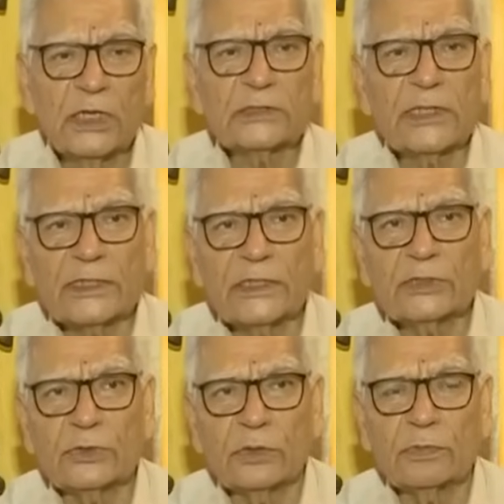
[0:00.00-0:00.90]
It's like
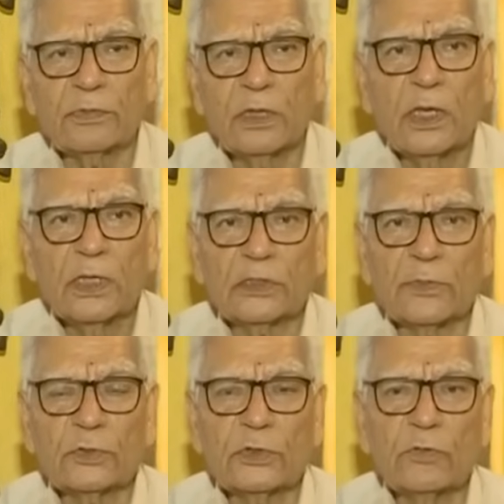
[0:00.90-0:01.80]
this, you know,
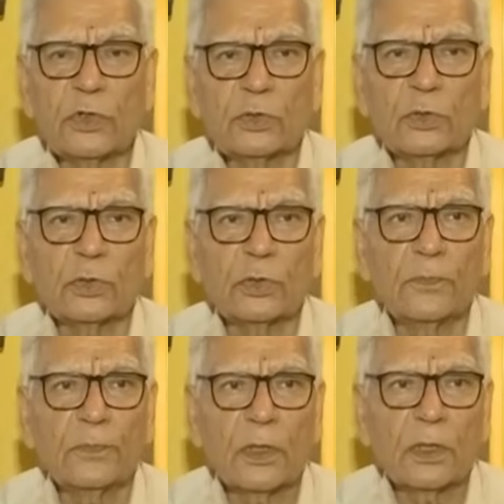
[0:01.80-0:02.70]
suppose you want
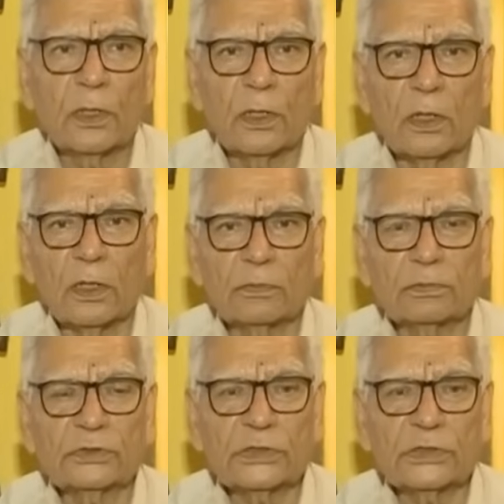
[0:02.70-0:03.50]
to